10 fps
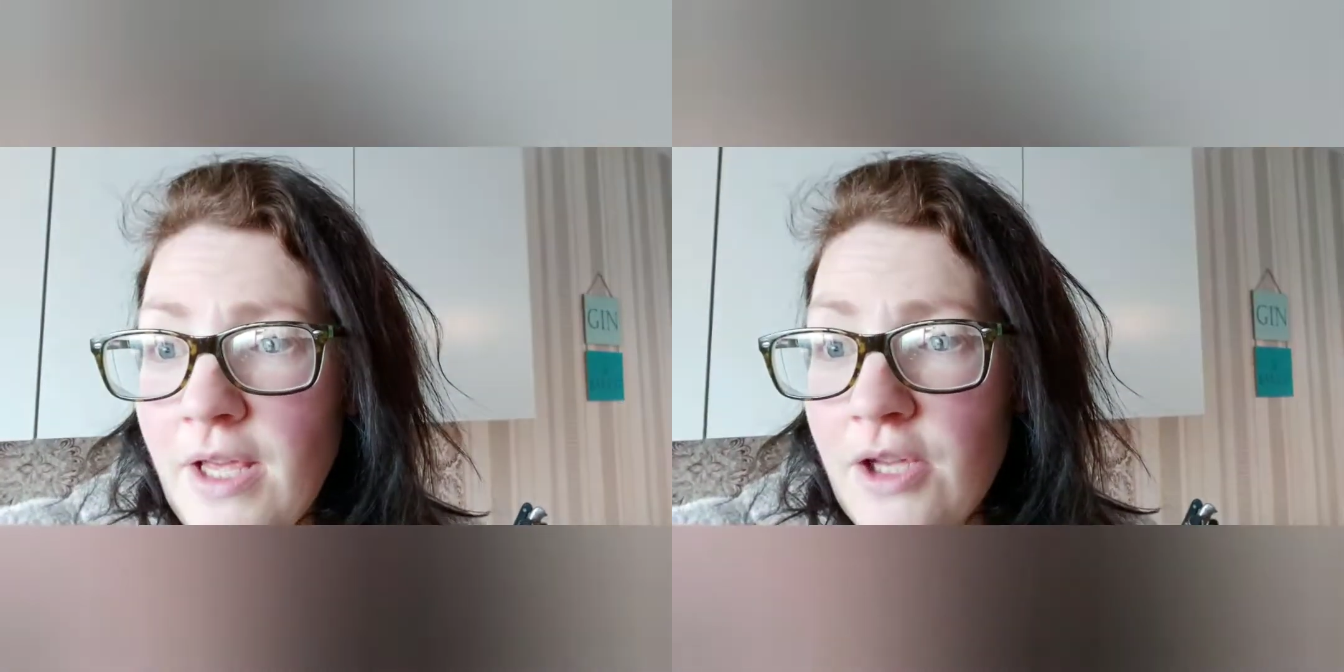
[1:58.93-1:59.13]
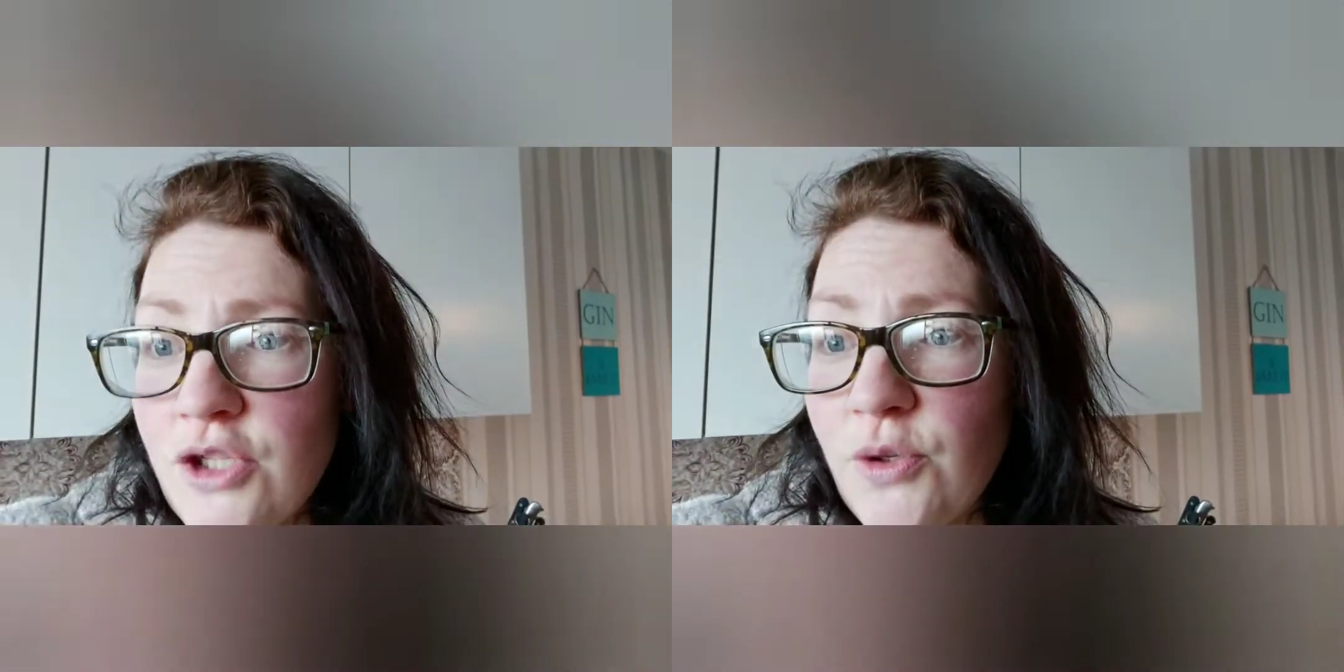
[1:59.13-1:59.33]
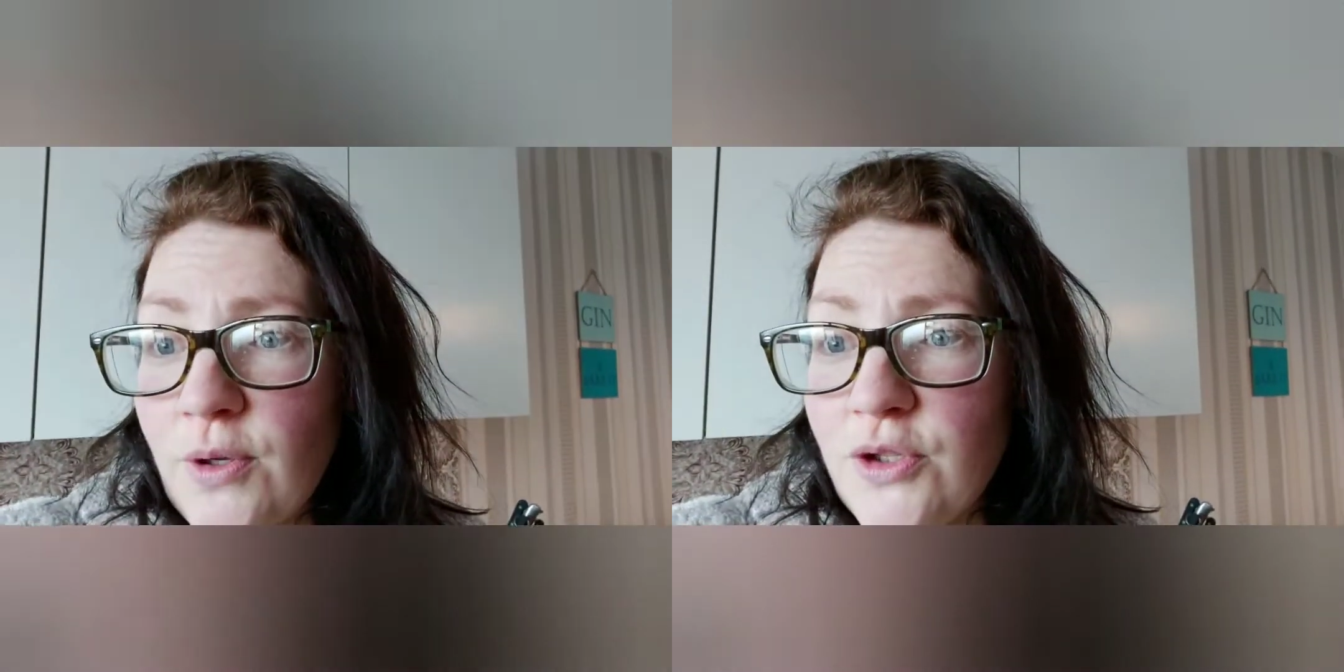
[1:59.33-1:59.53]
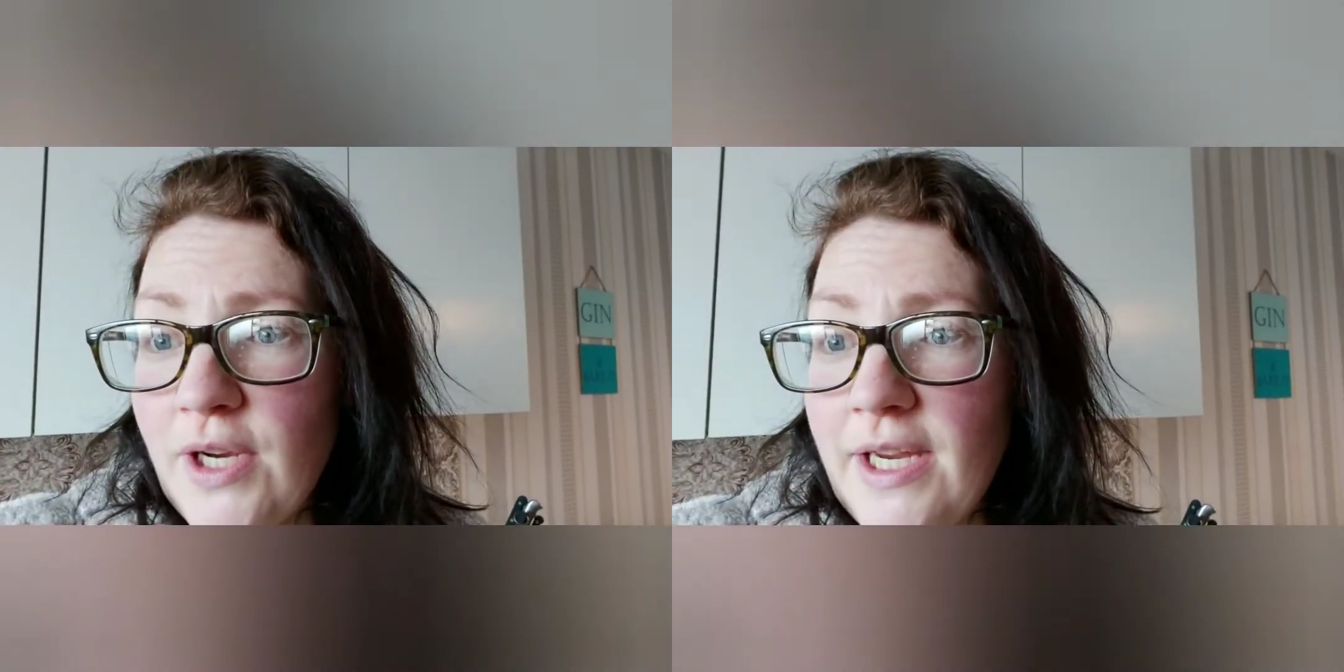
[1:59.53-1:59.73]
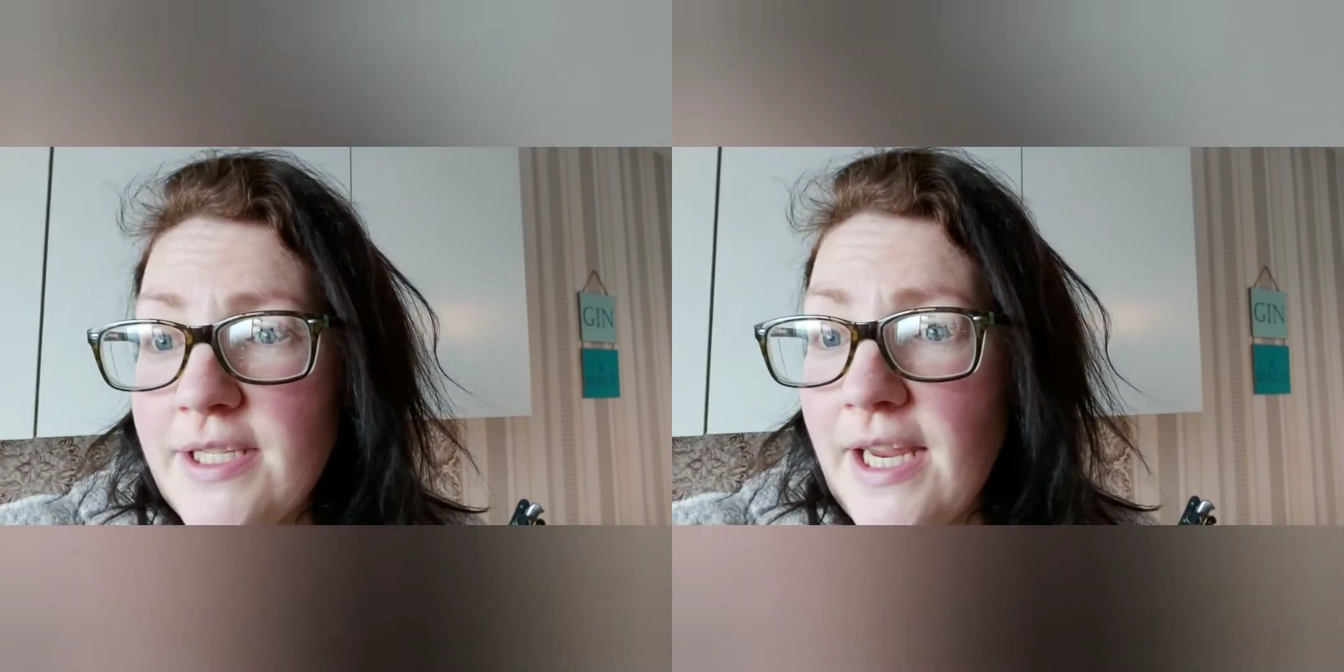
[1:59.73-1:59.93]
So I
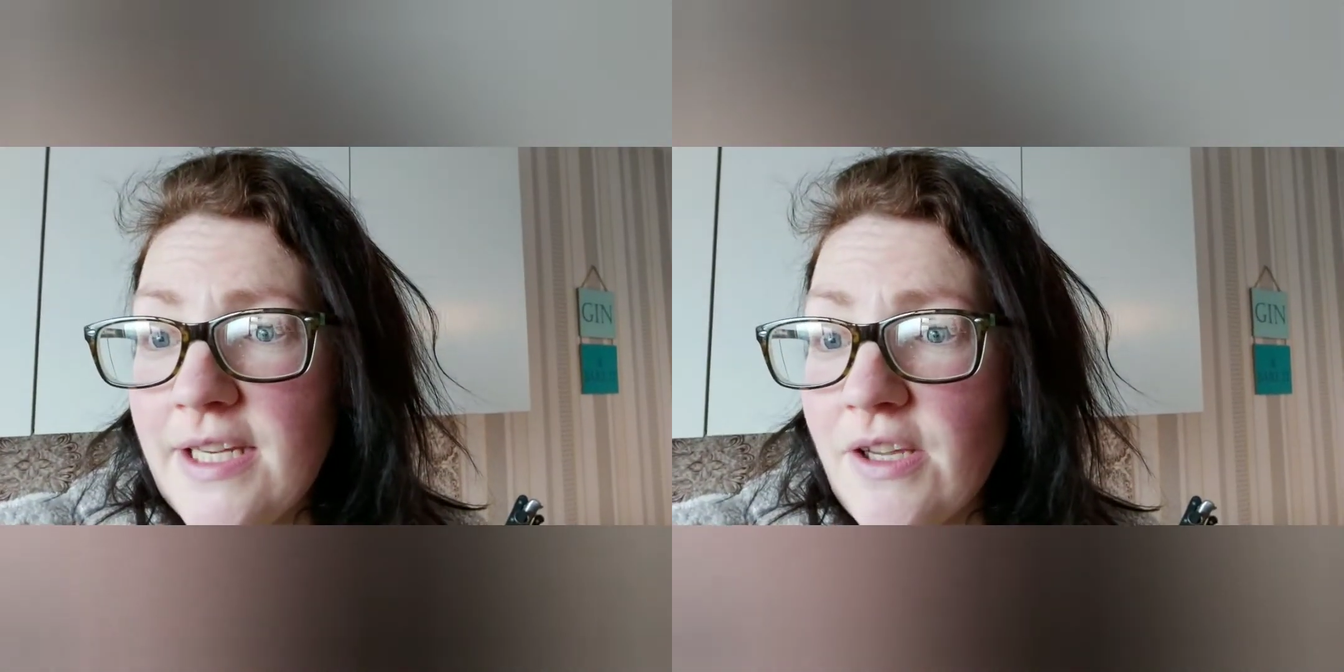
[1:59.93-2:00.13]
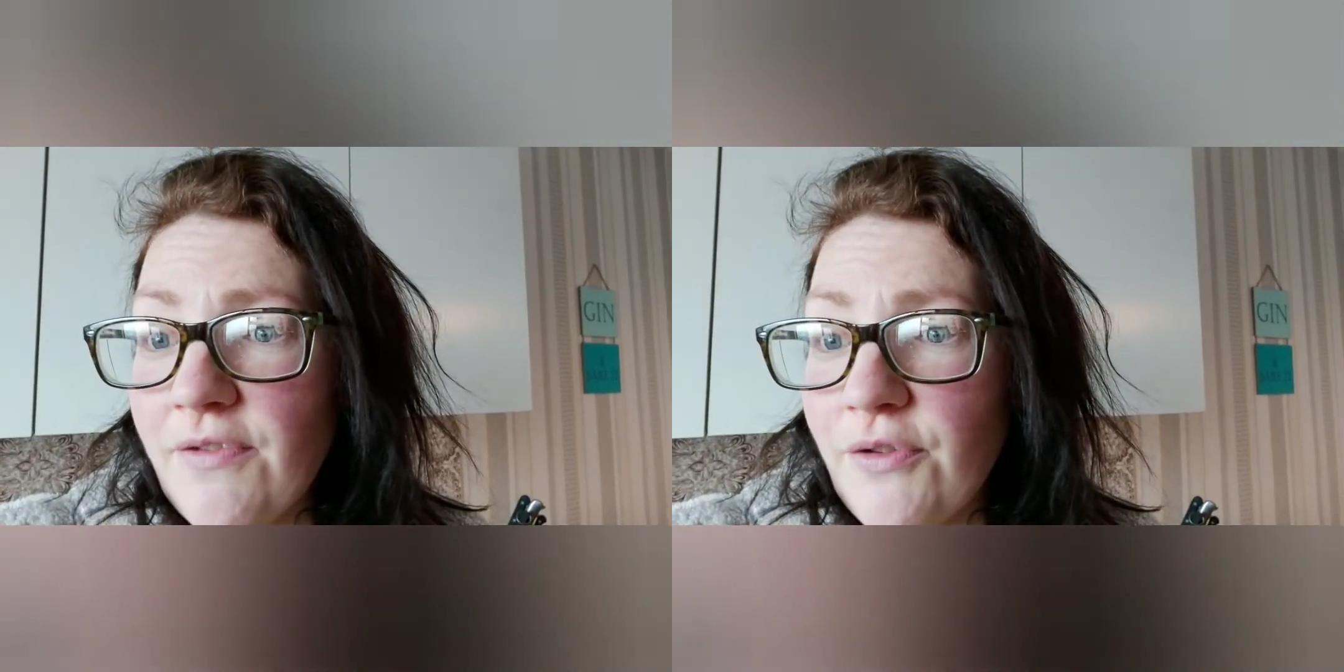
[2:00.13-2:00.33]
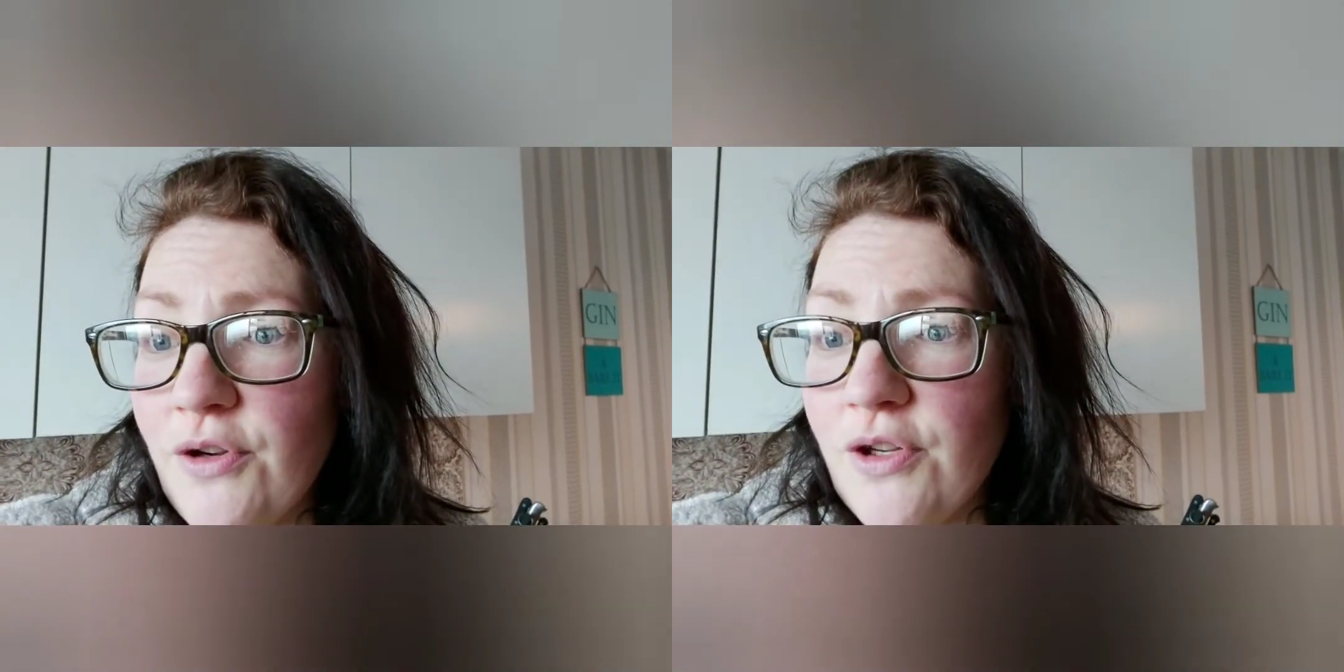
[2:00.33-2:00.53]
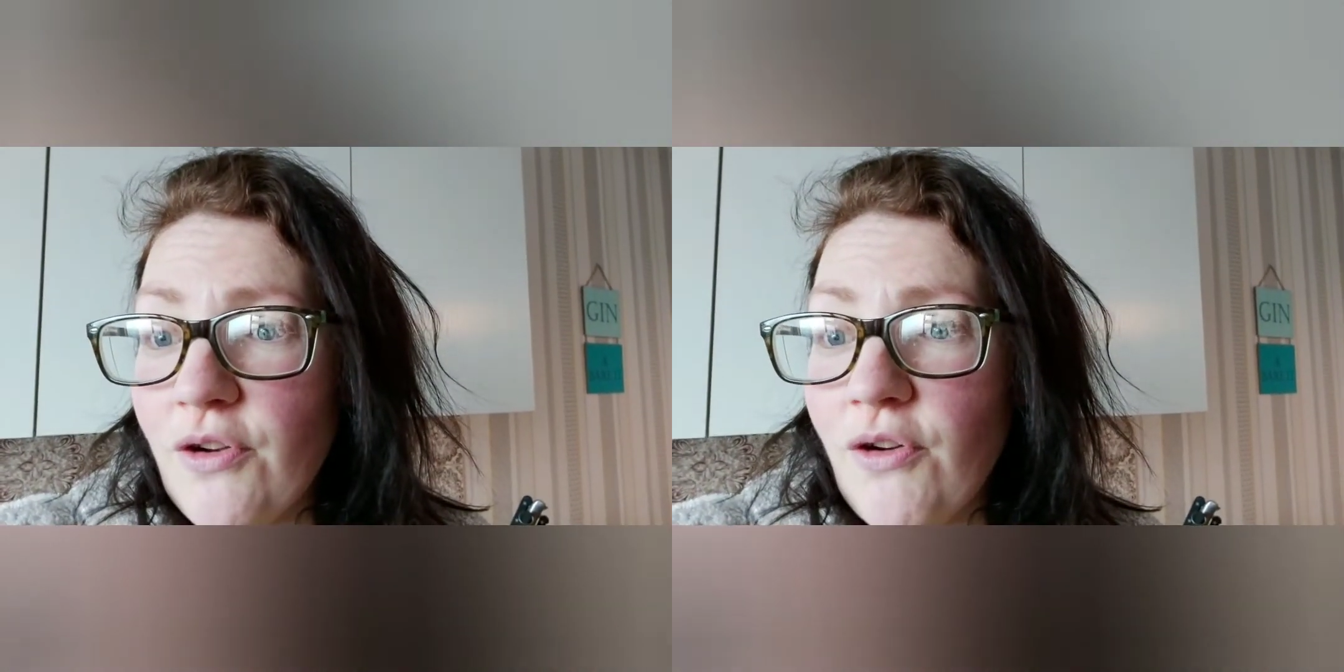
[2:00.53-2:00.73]
tried to eat fruit and